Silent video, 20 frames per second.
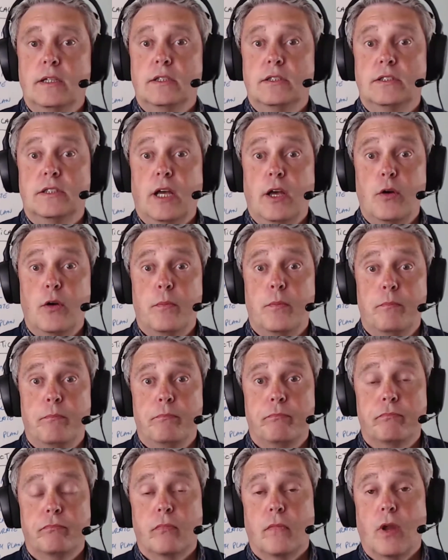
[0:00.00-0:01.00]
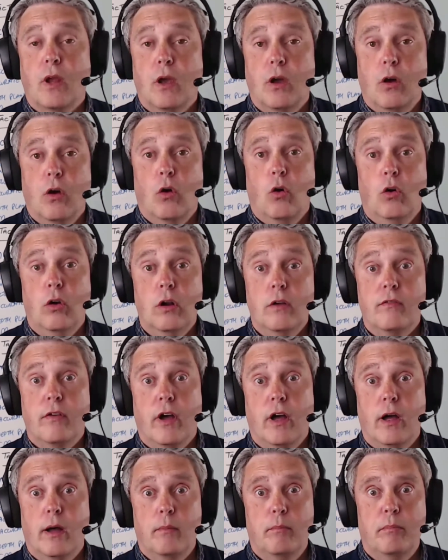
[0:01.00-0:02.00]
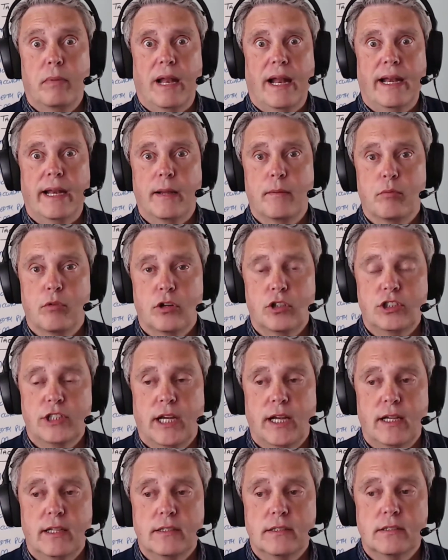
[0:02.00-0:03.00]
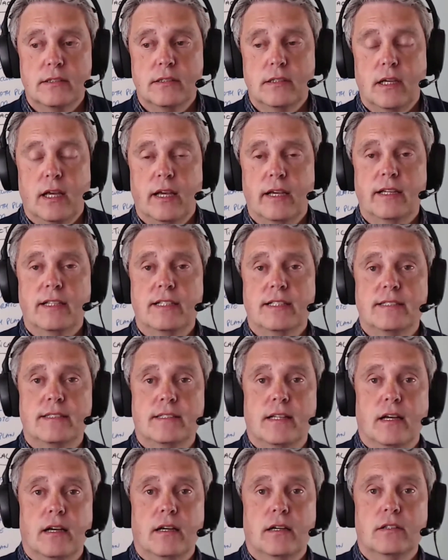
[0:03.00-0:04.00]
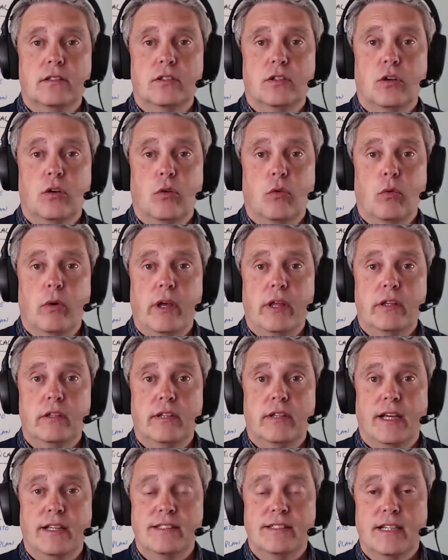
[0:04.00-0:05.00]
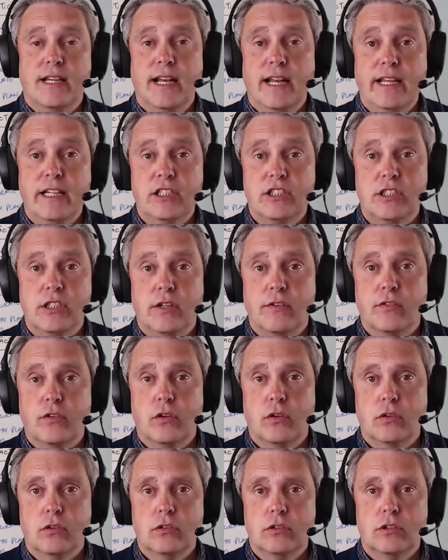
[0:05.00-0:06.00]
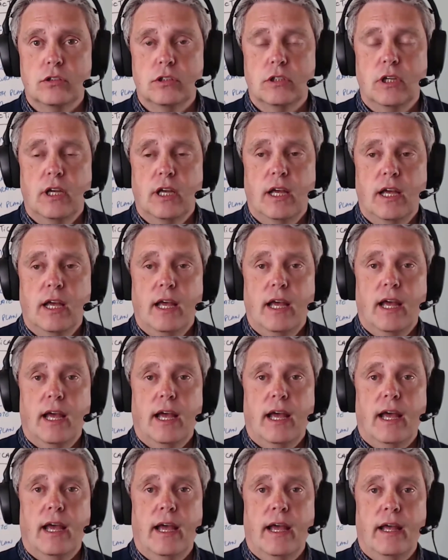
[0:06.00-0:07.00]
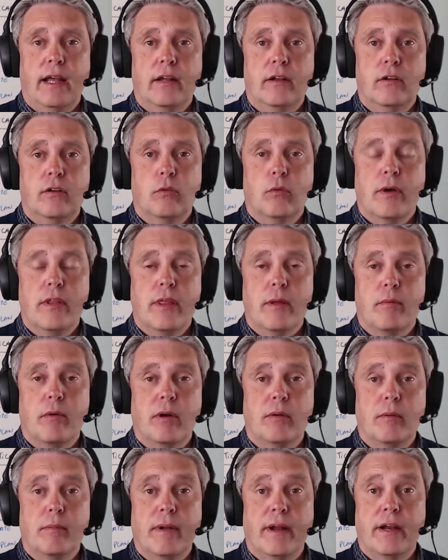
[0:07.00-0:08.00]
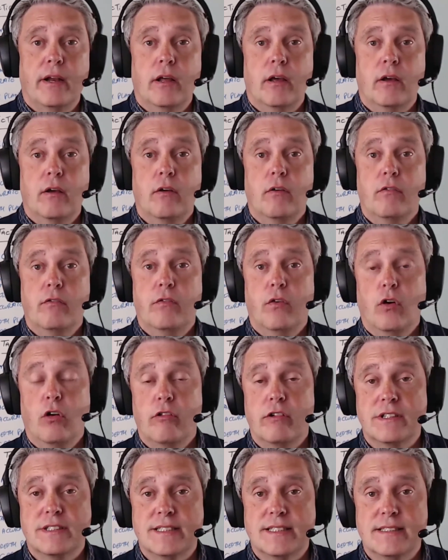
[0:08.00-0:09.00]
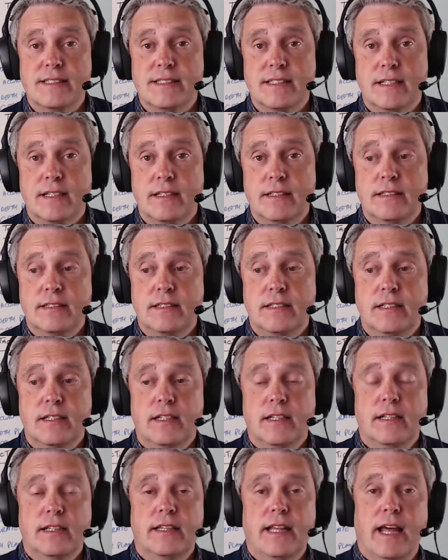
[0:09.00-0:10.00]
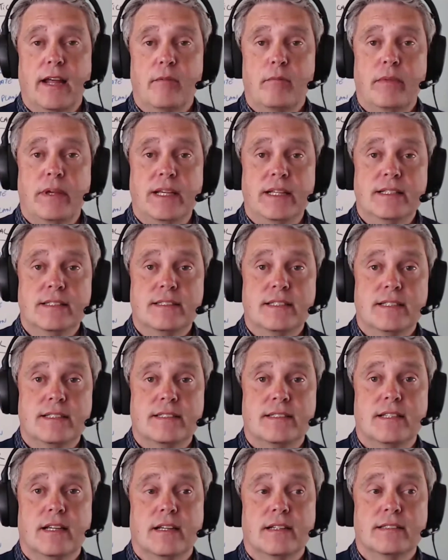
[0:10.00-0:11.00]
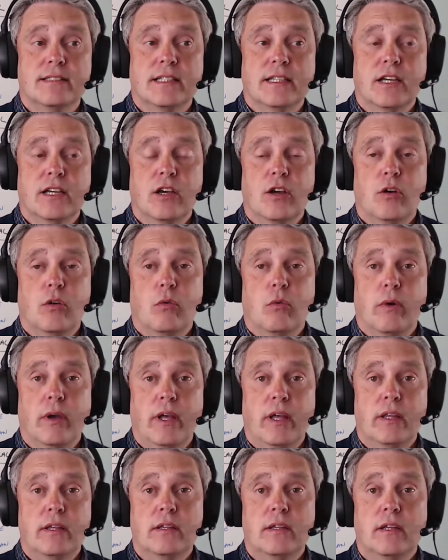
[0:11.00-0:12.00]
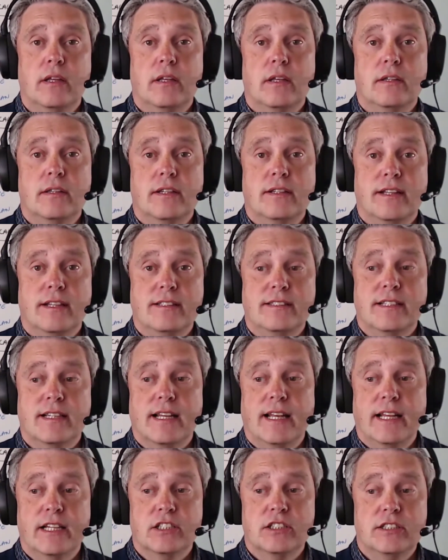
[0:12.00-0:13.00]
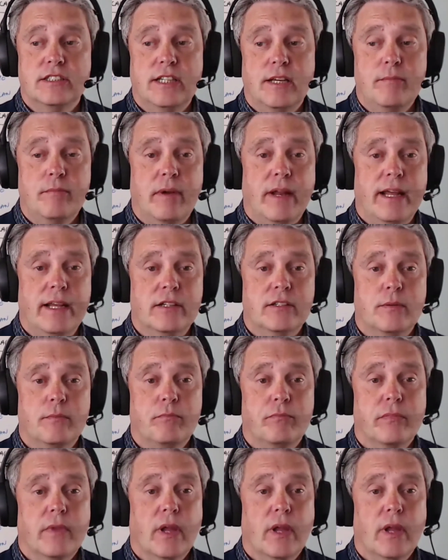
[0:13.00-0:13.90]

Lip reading: So all of our planning projects are going to start with data collection, of course, and where the Promo Planner 4 is concerned, that means starting with the data collection template.